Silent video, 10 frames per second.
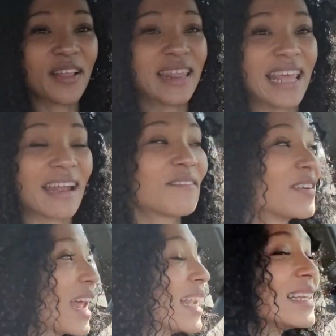on that
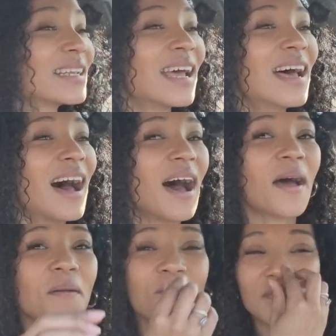front
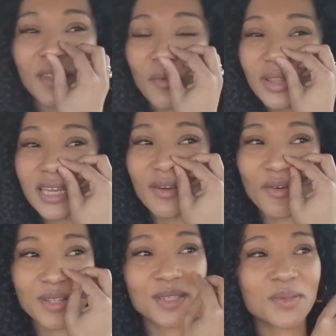um, with
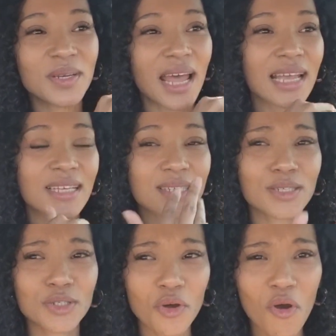regards to like
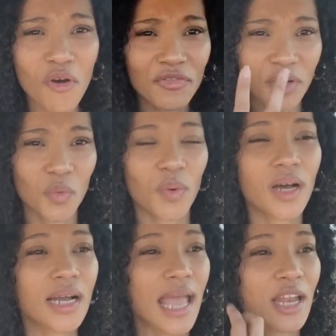staff and
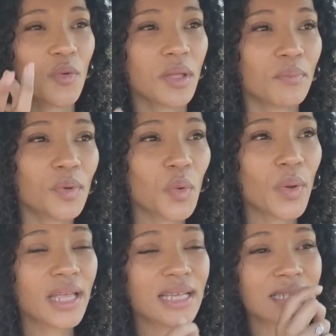work and new
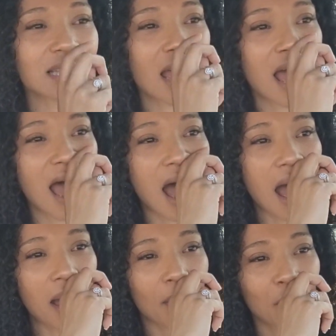employees
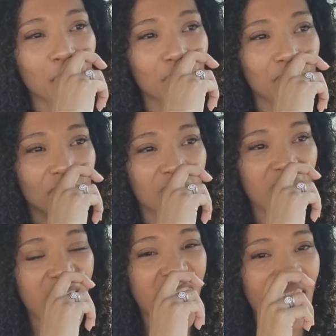um,
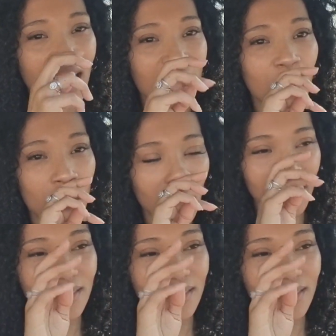i got